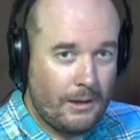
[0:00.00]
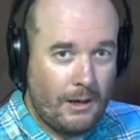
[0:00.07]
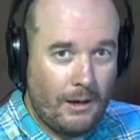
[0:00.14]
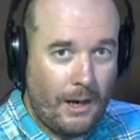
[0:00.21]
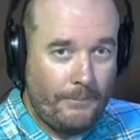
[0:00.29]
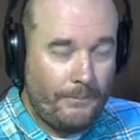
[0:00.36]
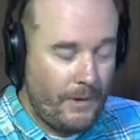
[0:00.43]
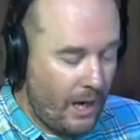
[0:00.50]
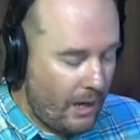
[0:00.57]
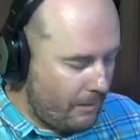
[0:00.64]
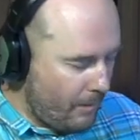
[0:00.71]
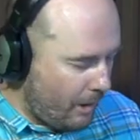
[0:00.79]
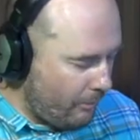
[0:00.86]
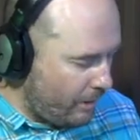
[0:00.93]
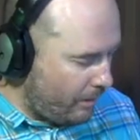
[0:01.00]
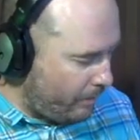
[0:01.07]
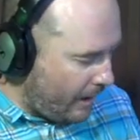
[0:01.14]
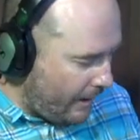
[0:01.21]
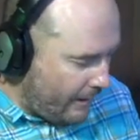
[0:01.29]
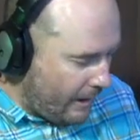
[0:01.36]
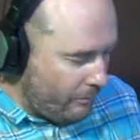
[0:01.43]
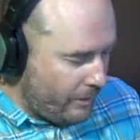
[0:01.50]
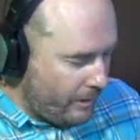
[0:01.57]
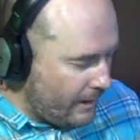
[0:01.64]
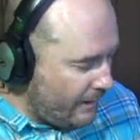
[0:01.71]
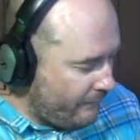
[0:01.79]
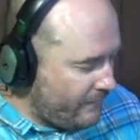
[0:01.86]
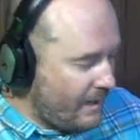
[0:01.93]
right, now you might want to play that with your
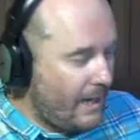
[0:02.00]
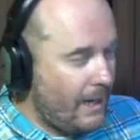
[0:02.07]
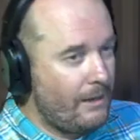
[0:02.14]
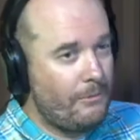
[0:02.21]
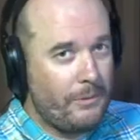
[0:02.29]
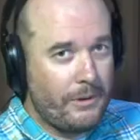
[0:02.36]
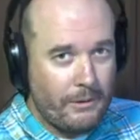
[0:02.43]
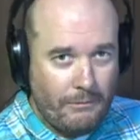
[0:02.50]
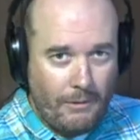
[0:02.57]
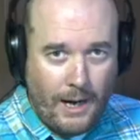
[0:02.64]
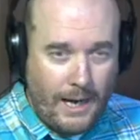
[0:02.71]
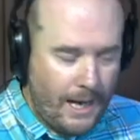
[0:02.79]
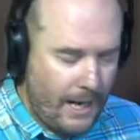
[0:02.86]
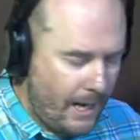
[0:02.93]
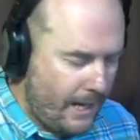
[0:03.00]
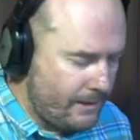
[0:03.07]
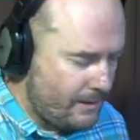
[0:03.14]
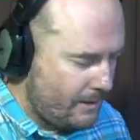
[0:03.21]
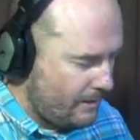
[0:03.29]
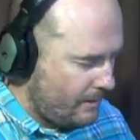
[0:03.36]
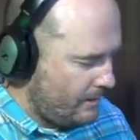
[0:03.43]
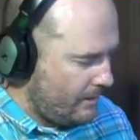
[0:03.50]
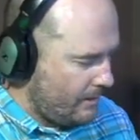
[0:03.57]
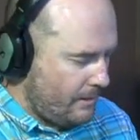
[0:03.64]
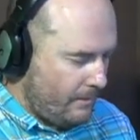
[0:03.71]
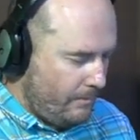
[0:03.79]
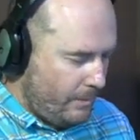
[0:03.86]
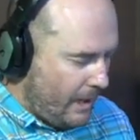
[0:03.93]
left hand, with your right hand,
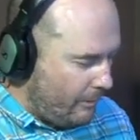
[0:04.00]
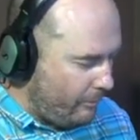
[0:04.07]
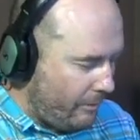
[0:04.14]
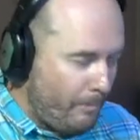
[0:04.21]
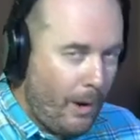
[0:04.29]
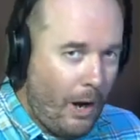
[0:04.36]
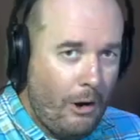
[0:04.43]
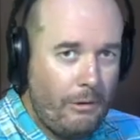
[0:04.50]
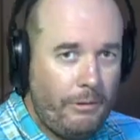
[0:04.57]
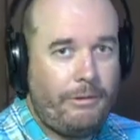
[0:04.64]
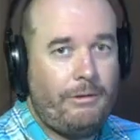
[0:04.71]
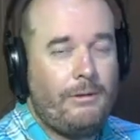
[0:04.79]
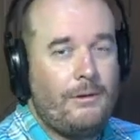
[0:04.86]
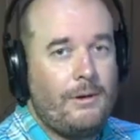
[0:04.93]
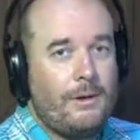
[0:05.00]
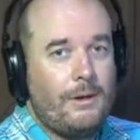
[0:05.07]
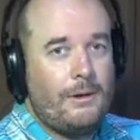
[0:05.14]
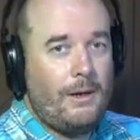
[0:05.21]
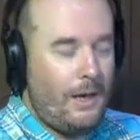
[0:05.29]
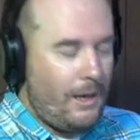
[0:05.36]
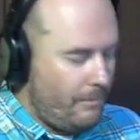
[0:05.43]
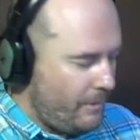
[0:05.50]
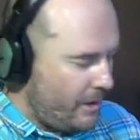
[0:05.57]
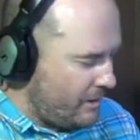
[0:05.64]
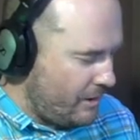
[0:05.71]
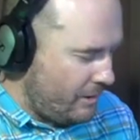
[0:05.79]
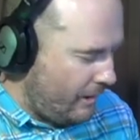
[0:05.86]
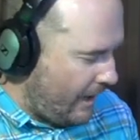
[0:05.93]
play it with both. You can
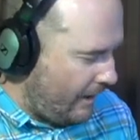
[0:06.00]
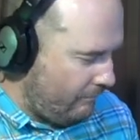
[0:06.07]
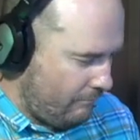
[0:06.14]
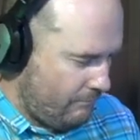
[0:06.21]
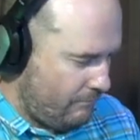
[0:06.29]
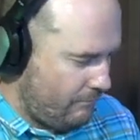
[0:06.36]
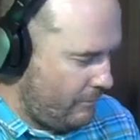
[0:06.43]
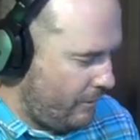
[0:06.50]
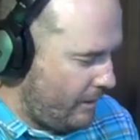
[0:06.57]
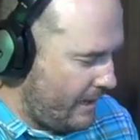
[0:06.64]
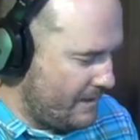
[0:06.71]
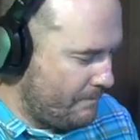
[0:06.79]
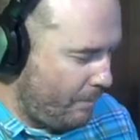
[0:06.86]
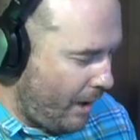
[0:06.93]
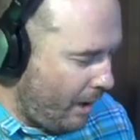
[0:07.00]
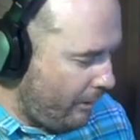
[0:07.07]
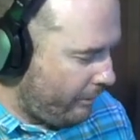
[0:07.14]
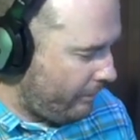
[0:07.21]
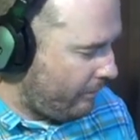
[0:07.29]
do that. All right, there's both.